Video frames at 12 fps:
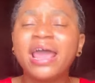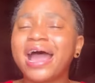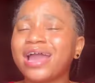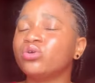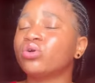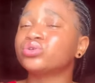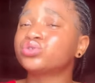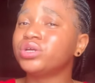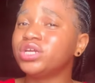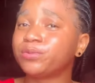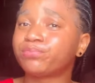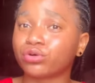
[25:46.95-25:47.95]
And you also
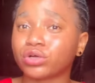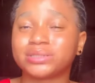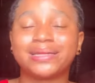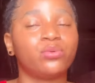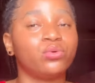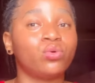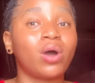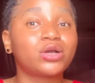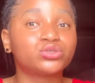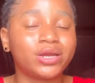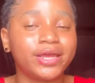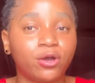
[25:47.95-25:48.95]
need products that will
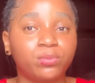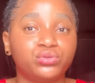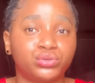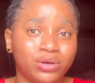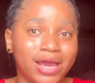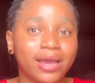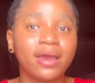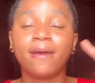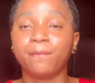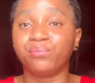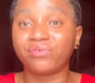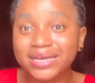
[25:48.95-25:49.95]
actually help you to like
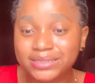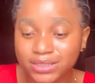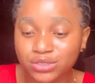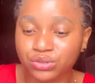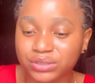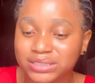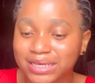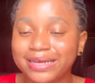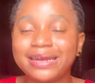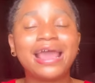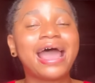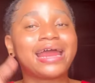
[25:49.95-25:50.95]
brighten your
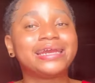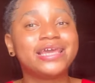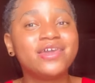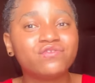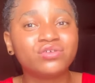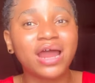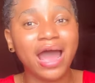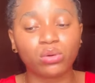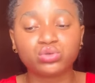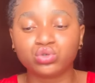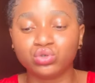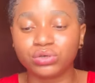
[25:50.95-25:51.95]
skin and even
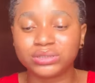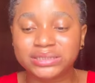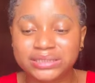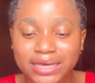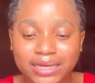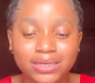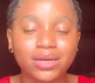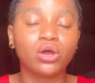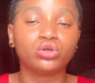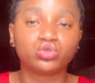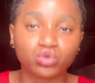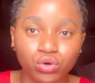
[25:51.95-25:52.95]
out your skin
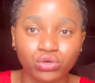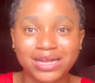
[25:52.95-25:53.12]
tone,